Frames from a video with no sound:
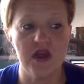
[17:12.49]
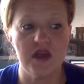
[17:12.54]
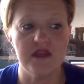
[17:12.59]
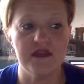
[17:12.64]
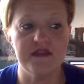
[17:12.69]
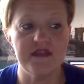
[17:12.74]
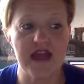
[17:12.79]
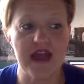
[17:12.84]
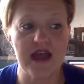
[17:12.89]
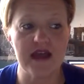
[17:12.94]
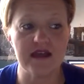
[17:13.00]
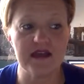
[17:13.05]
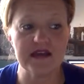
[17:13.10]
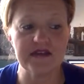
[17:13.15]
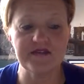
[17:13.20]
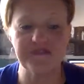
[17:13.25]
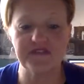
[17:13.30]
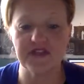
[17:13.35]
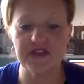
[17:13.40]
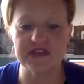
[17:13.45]
that
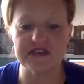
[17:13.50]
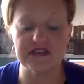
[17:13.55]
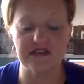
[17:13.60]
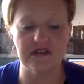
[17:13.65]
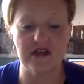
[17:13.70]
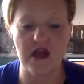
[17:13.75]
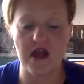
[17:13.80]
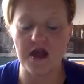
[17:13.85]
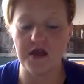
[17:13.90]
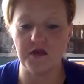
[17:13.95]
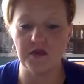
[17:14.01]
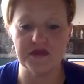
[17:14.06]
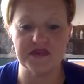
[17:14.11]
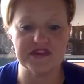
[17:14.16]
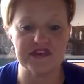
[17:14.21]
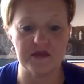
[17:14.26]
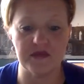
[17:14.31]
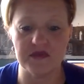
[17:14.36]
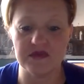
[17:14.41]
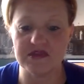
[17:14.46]
conflicts a lot with
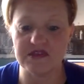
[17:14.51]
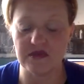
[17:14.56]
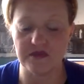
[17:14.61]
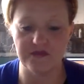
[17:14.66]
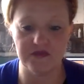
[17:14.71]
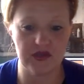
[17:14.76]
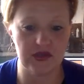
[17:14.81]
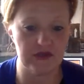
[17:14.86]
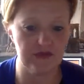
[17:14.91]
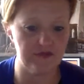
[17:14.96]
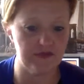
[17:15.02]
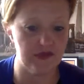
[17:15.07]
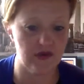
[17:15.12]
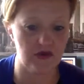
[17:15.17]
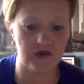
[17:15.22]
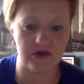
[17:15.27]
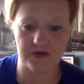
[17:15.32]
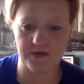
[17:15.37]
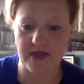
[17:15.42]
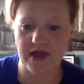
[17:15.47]
some of the stuff that you've
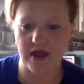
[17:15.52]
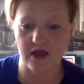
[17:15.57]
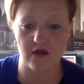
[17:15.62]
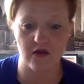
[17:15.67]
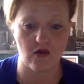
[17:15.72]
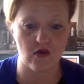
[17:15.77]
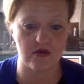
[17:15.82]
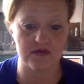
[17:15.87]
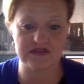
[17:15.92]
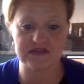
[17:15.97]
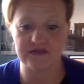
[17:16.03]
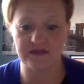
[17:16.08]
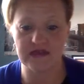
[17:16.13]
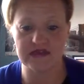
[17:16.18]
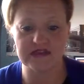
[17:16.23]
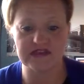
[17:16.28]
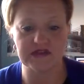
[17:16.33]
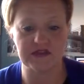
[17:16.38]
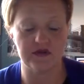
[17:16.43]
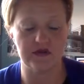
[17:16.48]
learned about all
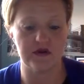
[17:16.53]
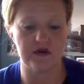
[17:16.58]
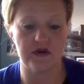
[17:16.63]
semester